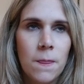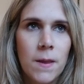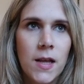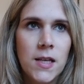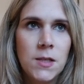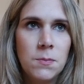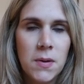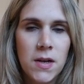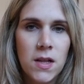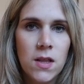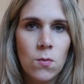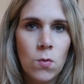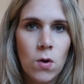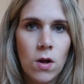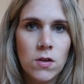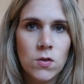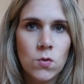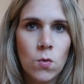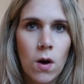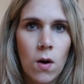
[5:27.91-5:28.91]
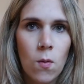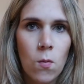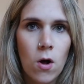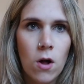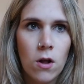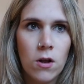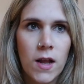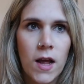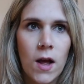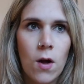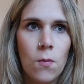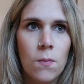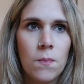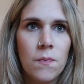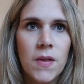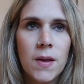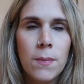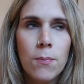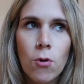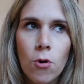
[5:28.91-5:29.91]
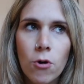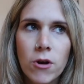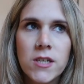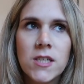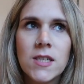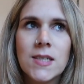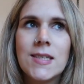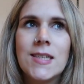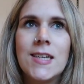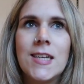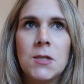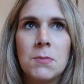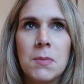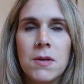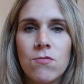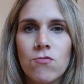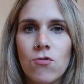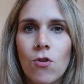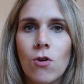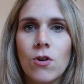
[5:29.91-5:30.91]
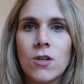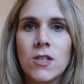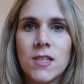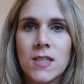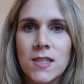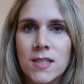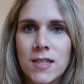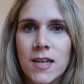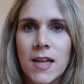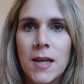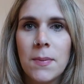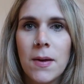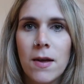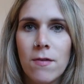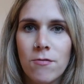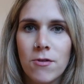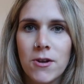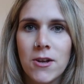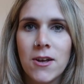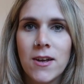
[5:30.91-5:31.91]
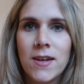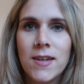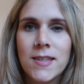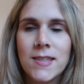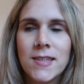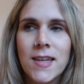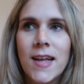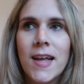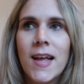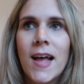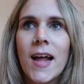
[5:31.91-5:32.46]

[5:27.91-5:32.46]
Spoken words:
he's been in the world quite a while now, he probably doesn't need to be rocked to sleep every night.